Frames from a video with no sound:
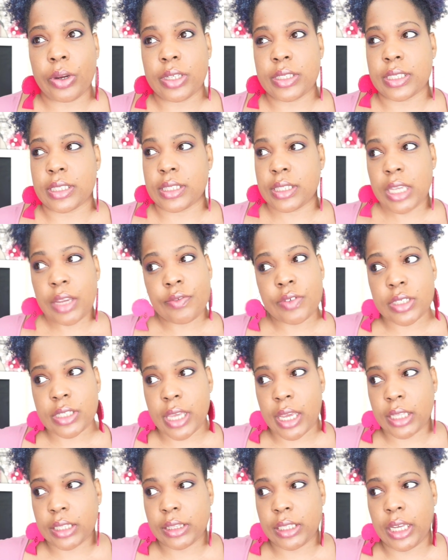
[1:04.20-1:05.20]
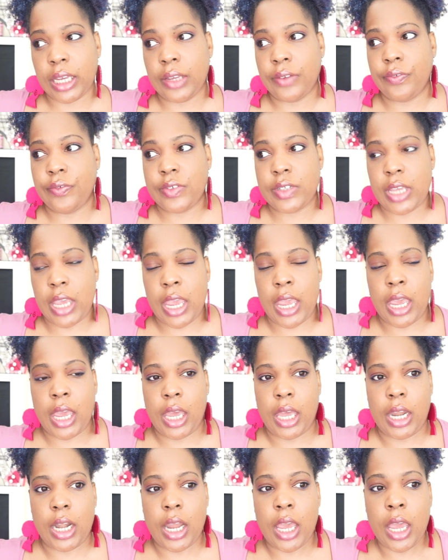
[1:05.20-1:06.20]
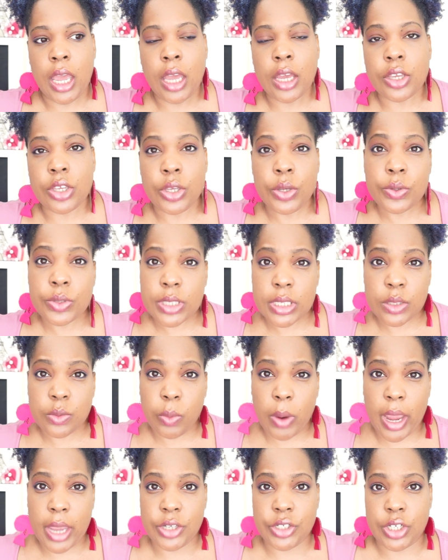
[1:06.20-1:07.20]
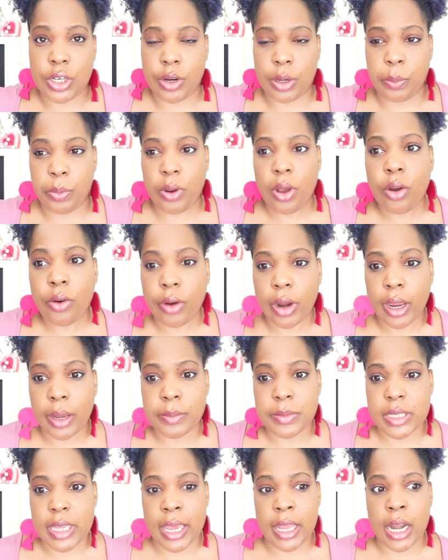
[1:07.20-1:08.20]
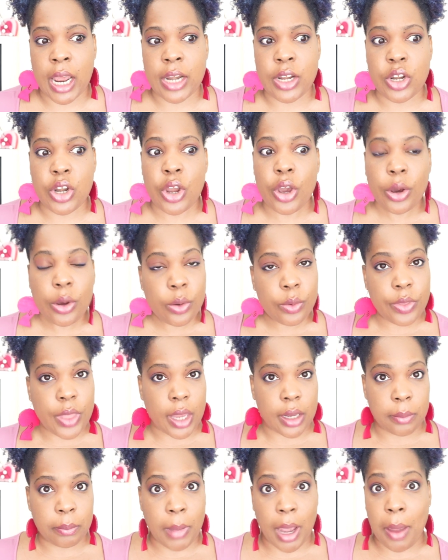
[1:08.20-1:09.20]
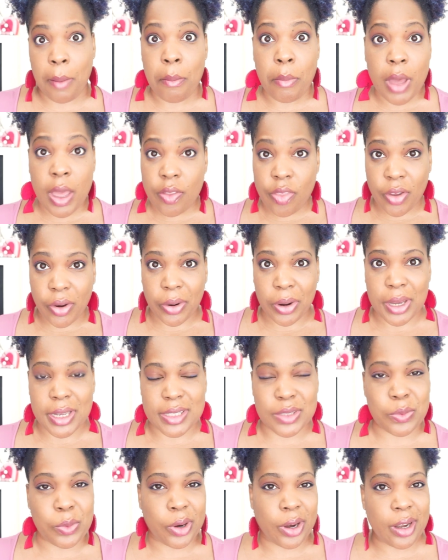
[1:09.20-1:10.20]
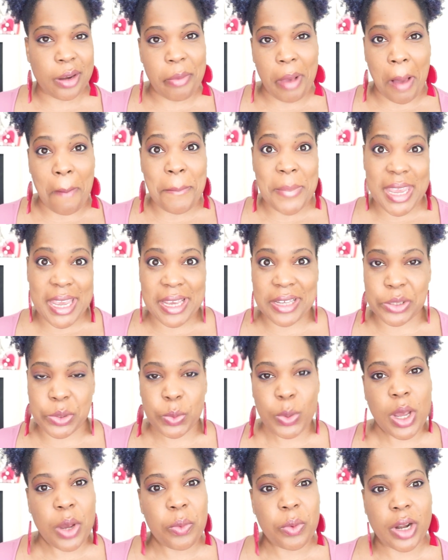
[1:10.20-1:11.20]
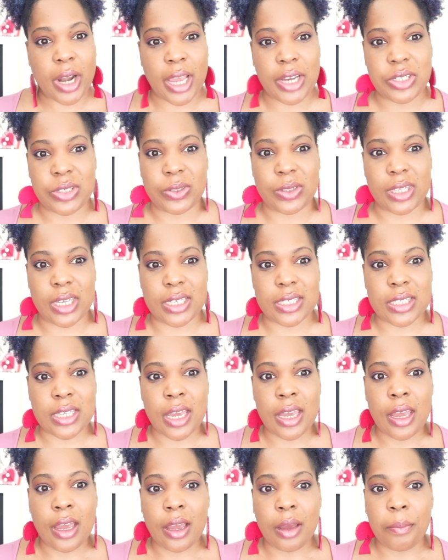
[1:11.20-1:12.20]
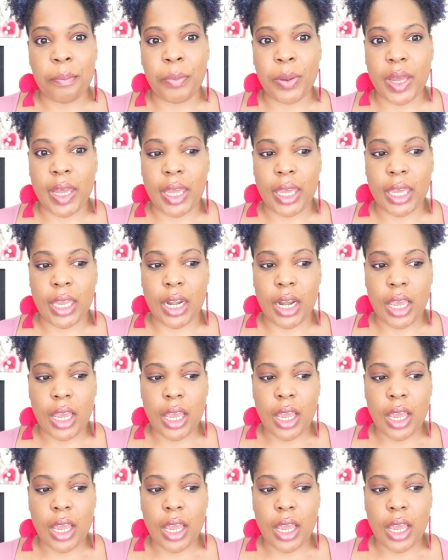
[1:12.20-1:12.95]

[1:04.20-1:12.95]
Is it safe to take Lyft and use these ride sharing programs? And I know that my mother is worried about me as well when I do this, but